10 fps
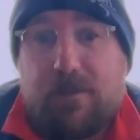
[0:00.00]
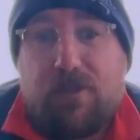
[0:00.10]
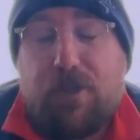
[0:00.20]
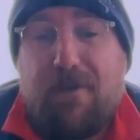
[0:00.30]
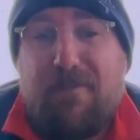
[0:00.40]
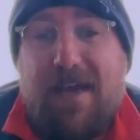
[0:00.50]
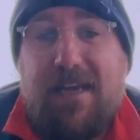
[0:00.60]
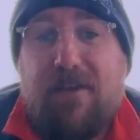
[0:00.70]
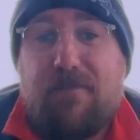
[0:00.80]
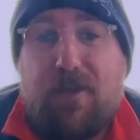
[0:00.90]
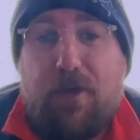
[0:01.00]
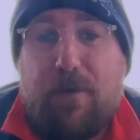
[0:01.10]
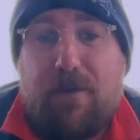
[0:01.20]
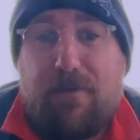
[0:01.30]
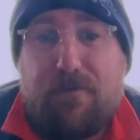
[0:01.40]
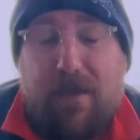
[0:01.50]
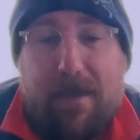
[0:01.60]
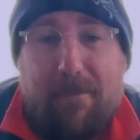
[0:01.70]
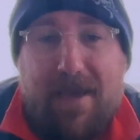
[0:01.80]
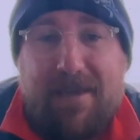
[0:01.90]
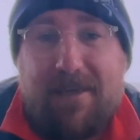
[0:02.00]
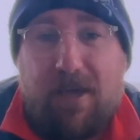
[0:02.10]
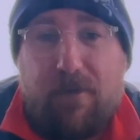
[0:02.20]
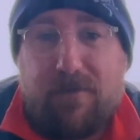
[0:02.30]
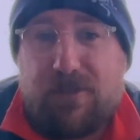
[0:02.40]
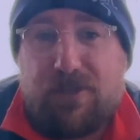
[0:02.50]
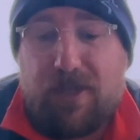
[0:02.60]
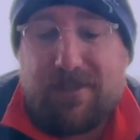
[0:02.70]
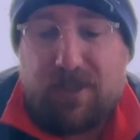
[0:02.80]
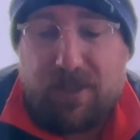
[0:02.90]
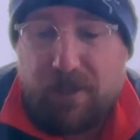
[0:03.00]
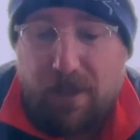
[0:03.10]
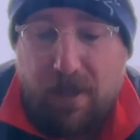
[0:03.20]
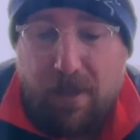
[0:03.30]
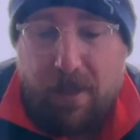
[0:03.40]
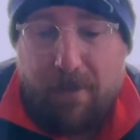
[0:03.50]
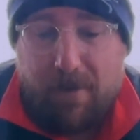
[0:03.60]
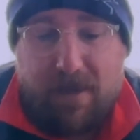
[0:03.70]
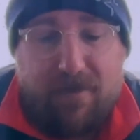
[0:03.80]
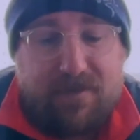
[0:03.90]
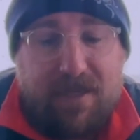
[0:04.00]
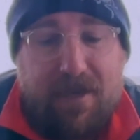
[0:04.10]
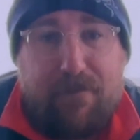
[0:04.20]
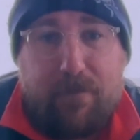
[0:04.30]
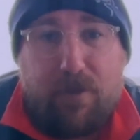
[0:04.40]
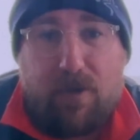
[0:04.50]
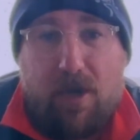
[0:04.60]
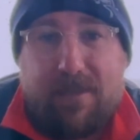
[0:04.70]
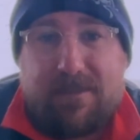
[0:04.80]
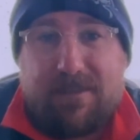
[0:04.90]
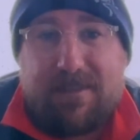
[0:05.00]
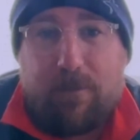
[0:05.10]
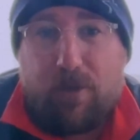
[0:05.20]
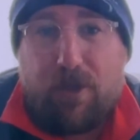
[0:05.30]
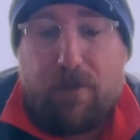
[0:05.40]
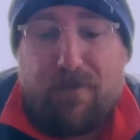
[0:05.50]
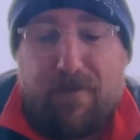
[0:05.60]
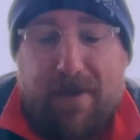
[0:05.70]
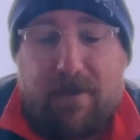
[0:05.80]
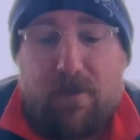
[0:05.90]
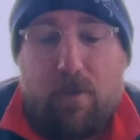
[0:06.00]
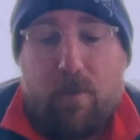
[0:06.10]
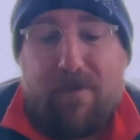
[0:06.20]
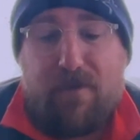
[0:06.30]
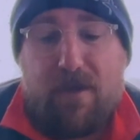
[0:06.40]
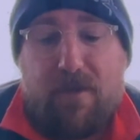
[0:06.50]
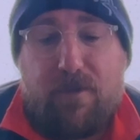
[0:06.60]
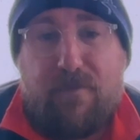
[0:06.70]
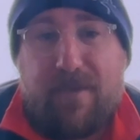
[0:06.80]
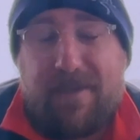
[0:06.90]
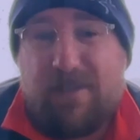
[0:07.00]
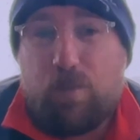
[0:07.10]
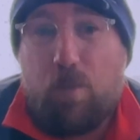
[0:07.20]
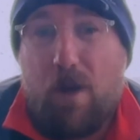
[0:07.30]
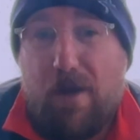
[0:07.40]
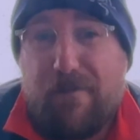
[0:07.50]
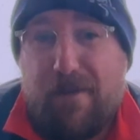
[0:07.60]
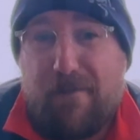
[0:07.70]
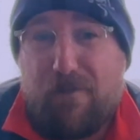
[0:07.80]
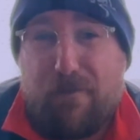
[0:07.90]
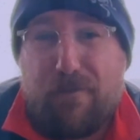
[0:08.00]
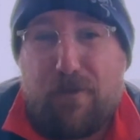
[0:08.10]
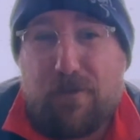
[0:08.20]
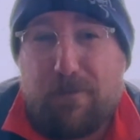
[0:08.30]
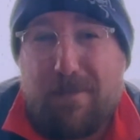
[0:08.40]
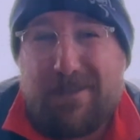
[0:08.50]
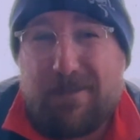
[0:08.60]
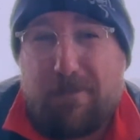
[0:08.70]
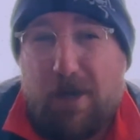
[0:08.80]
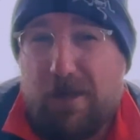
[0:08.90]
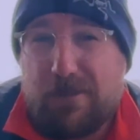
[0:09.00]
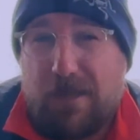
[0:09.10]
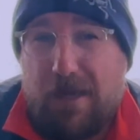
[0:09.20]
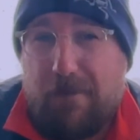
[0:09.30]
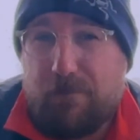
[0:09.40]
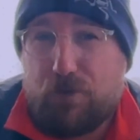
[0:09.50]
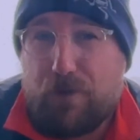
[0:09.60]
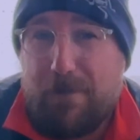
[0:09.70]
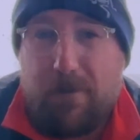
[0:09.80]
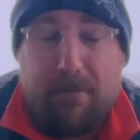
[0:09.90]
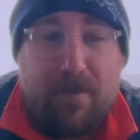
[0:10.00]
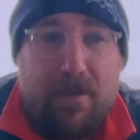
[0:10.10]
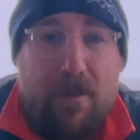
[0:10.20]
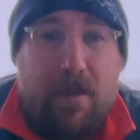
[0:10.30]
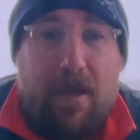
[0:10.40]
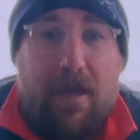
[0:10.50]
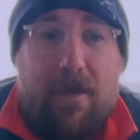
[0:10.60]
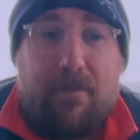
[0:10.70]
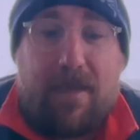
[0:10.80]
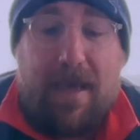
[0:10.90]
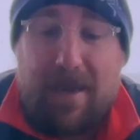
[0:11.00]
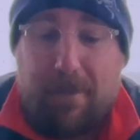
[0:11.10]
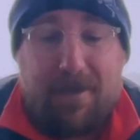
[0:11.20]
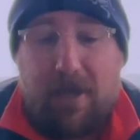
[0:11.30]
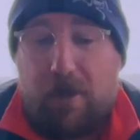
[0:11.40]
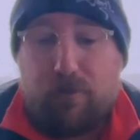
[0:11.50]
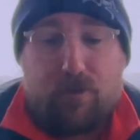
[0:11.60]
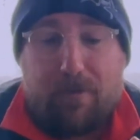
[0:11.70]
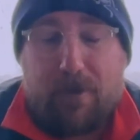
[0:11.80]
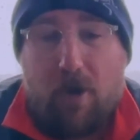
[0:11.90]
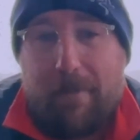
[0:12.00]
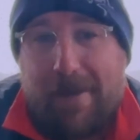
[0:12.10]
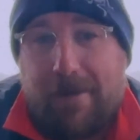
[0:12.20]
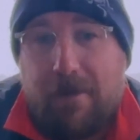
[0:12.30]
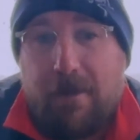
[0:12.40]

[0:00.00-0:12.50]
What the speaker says: So if any of you have headed over to Jeisenen, I'd love to hear from you guys to see what you think, whether you think it's worth it for a future Magic Pass trip. Yeah, let me know, drop a comment.